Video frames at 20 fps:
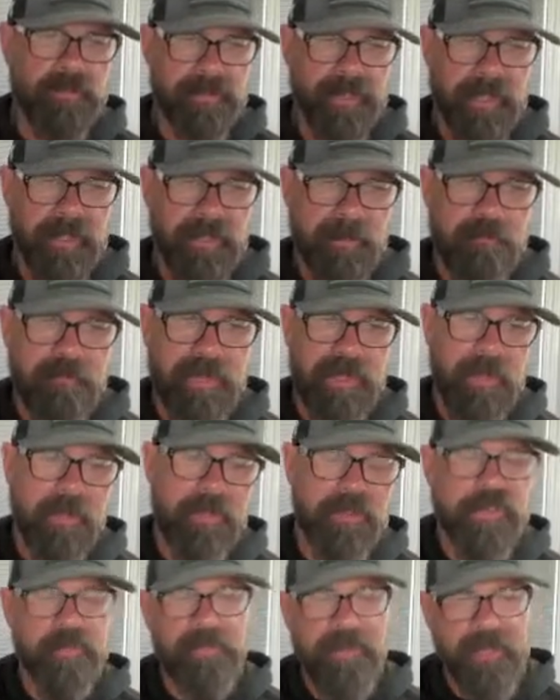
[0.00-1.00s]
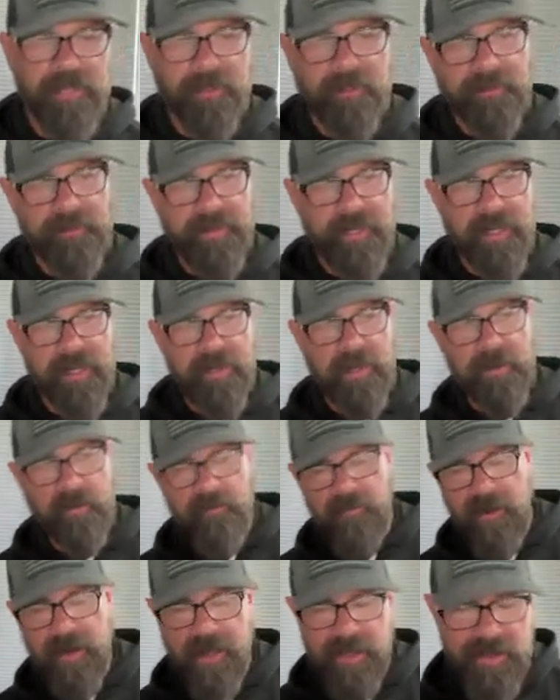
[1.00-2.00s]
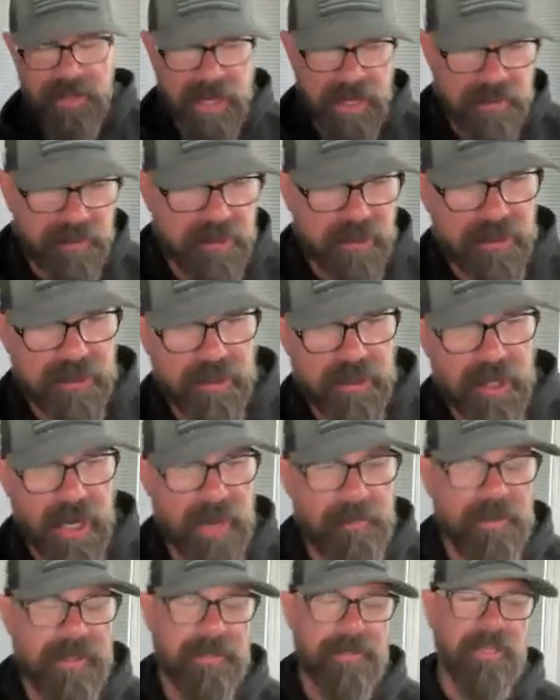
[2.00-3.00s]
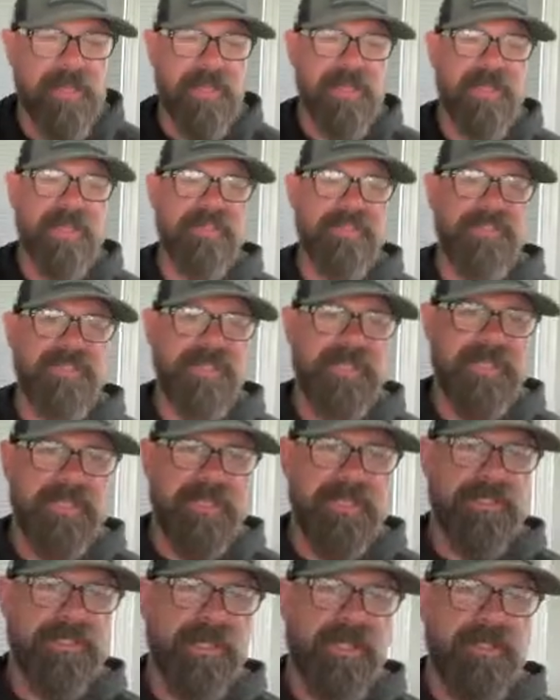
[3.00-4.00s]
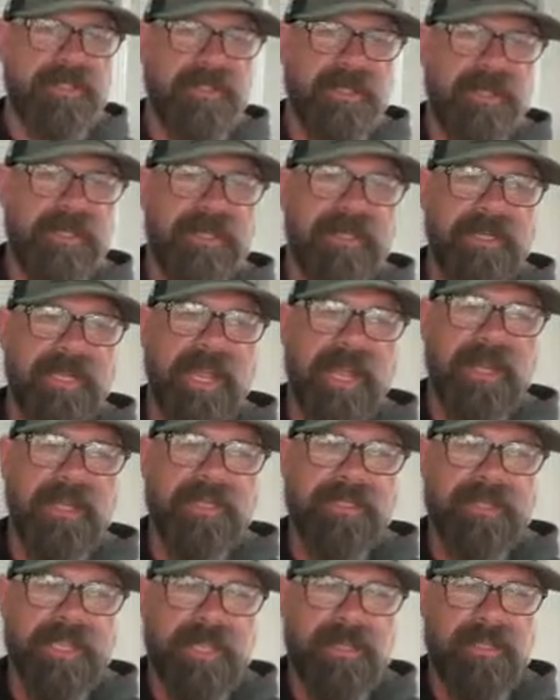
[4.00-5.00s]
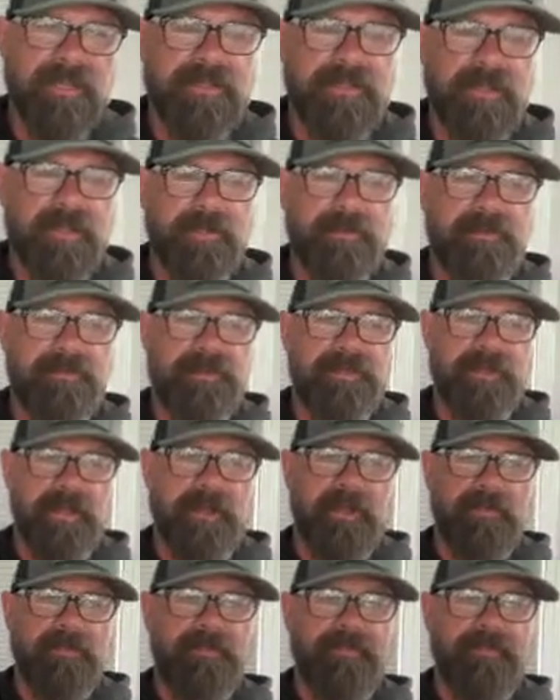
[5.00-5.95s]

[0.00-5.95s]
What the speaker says: getting a big old speaker, running that, just jamming CDs like God intended to. So.